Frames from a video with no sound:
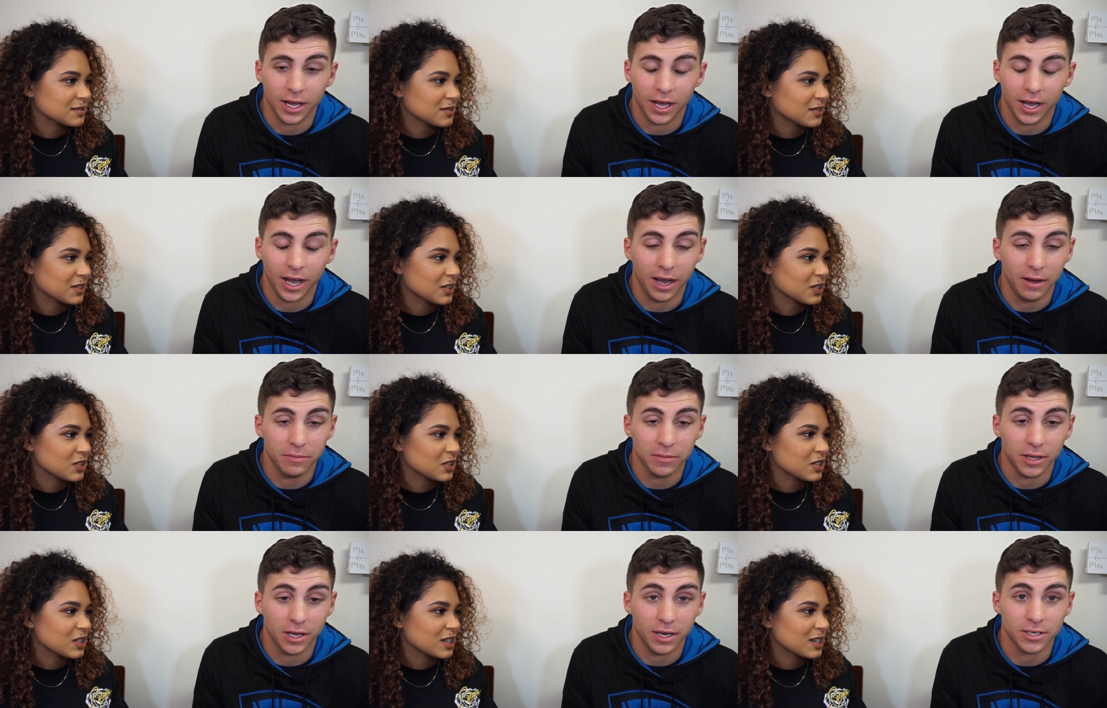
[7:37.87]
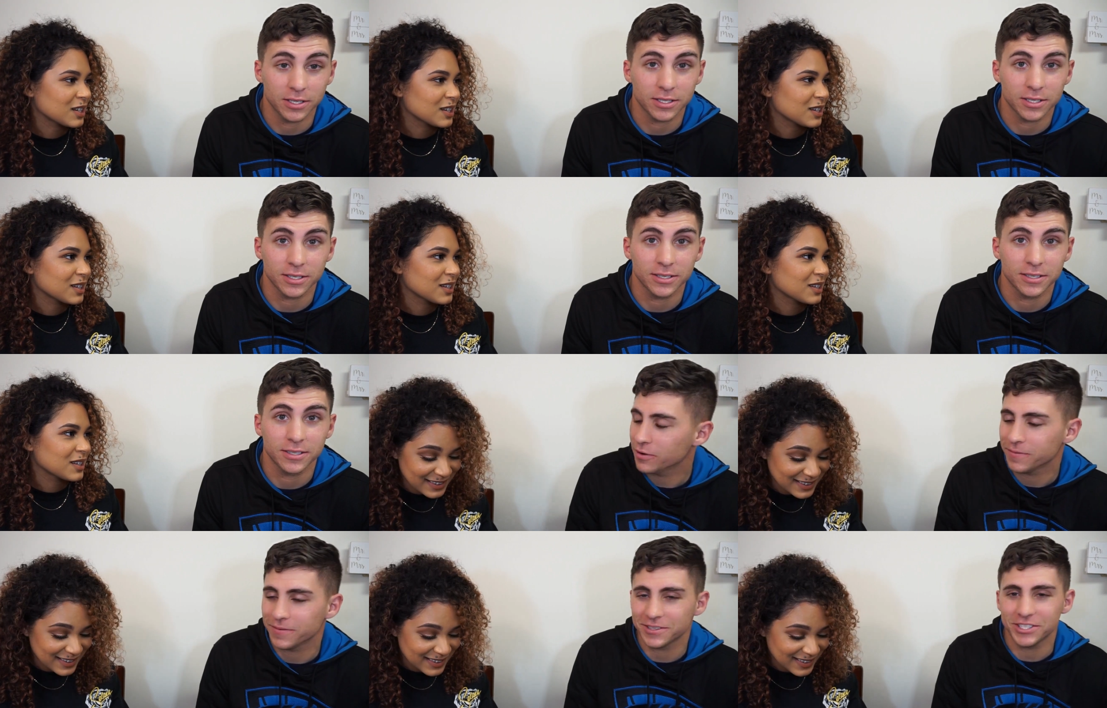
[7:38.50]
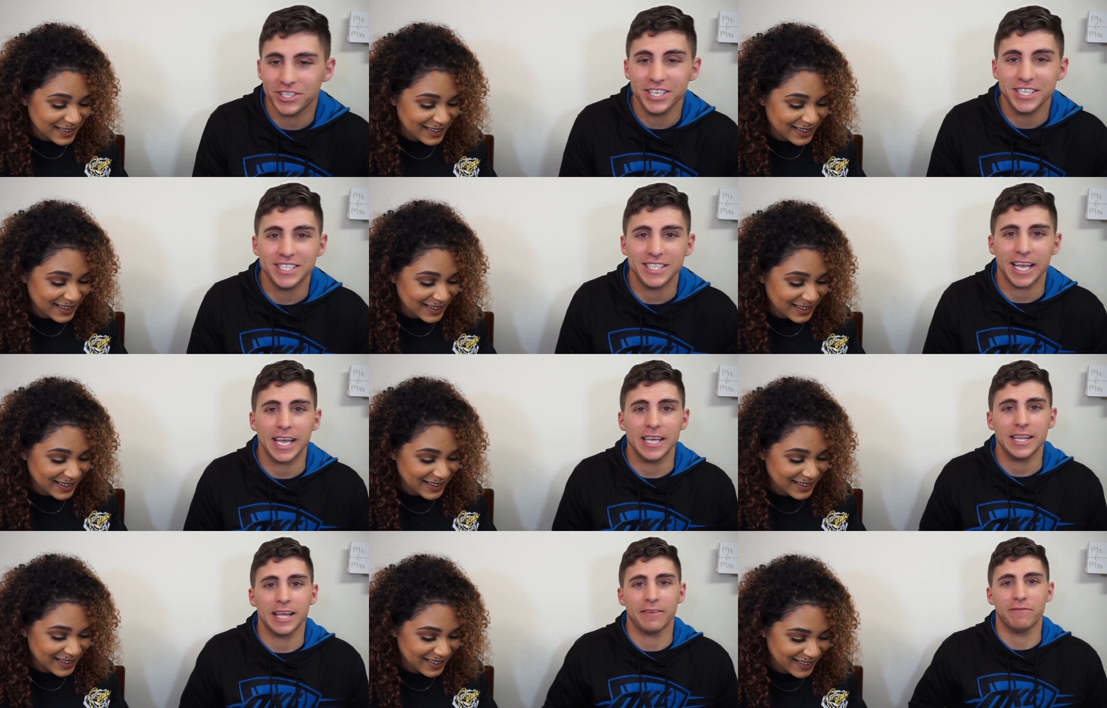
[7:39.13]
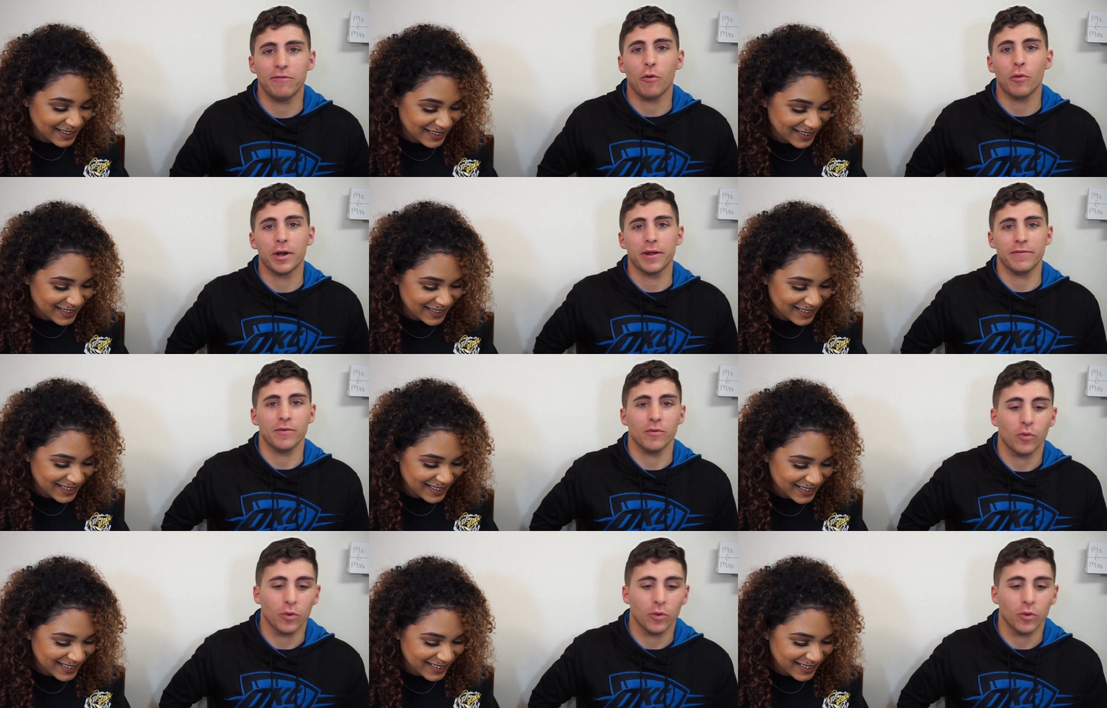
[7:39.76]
Speaker 1: I'm lost. She's saying like four different